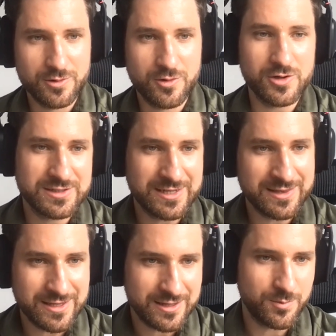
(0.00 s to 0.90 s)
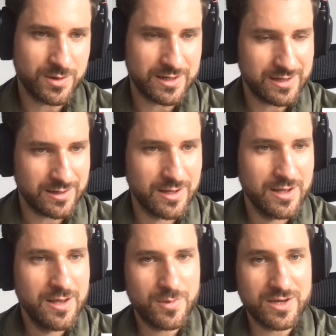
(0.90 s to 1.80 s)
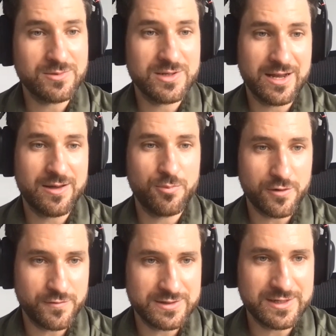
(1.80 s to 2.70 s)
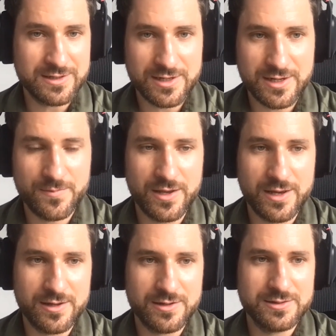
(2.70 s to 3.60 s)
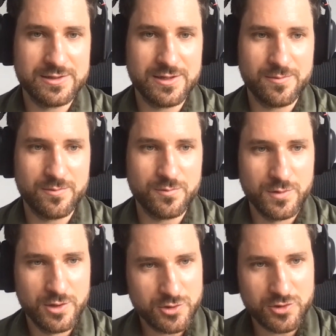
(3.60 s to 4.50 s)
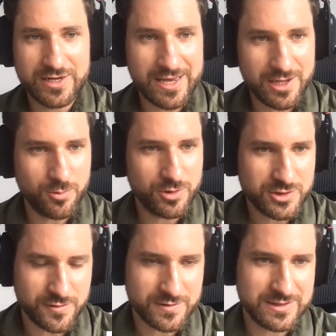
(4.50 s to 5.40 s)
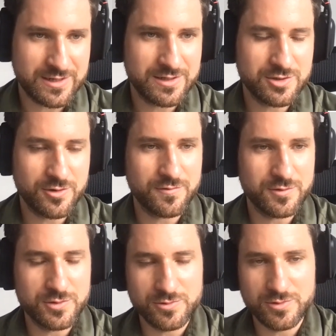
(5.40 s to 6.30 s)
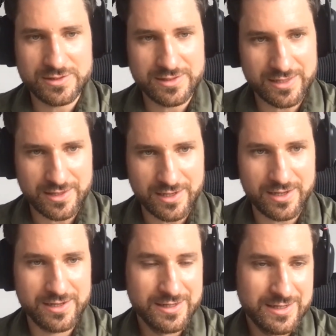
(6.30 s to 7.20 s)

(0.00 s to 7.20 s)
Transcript: cost center at the beginning becomes like a profit center. And today, what service centers often do is that they